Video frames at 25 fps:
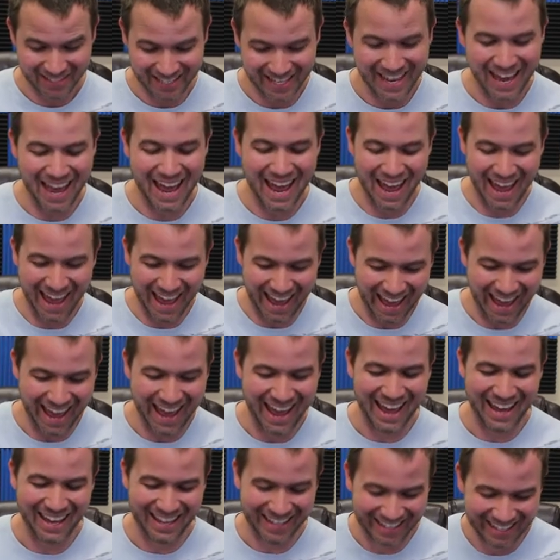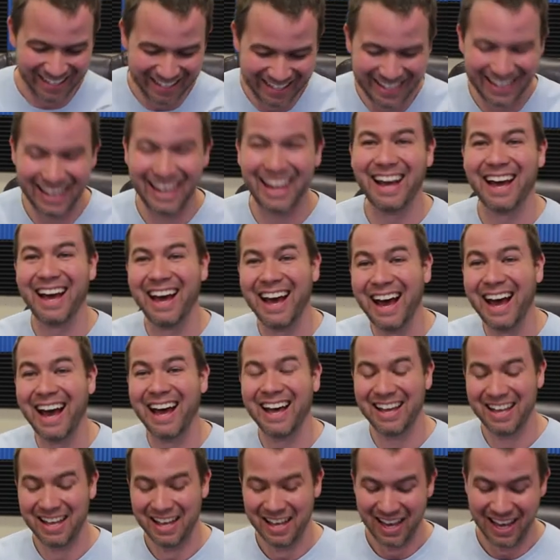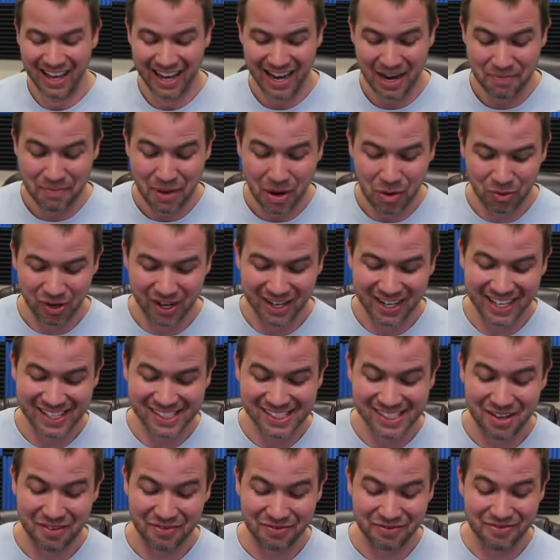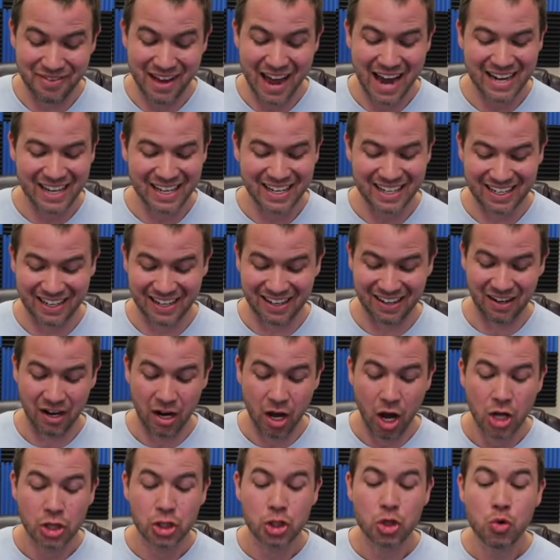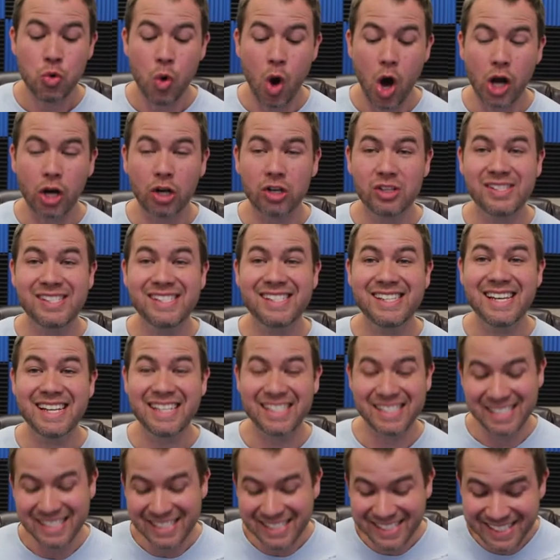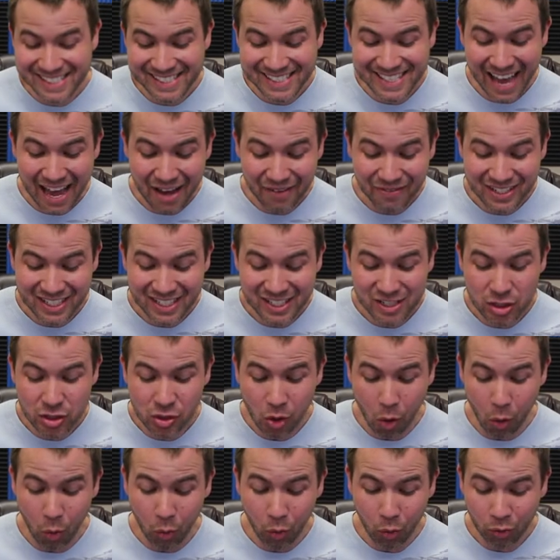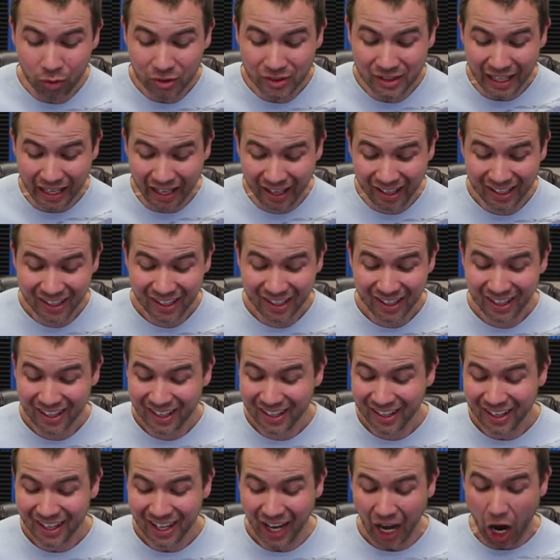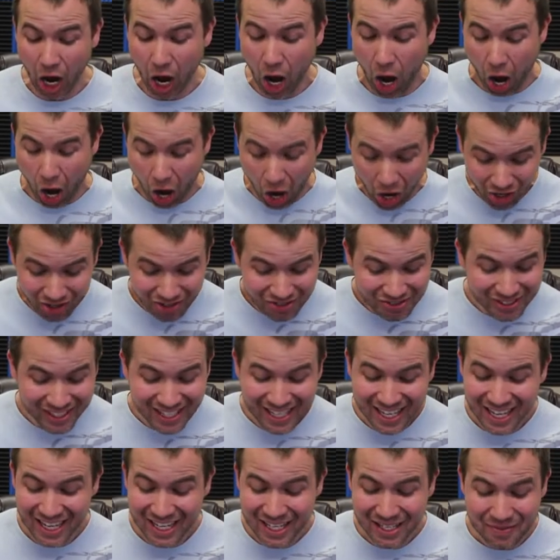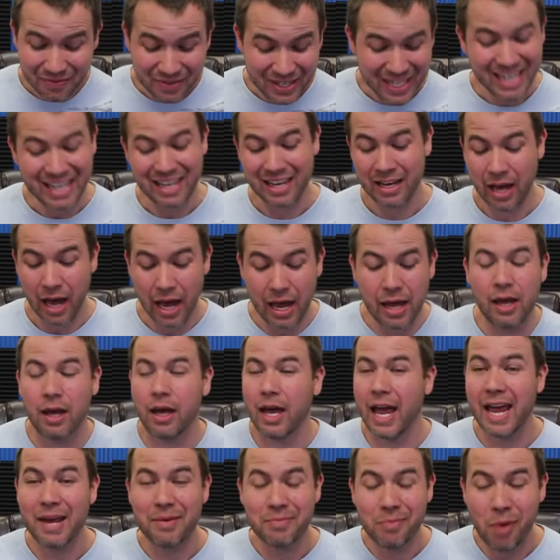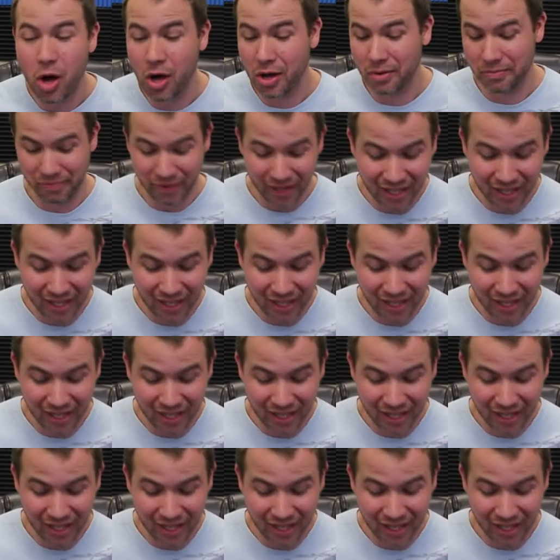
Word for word: Yeah and I bet we're gonna get something fatty in here. 267 gold? Are you kidding me? Hey, mom.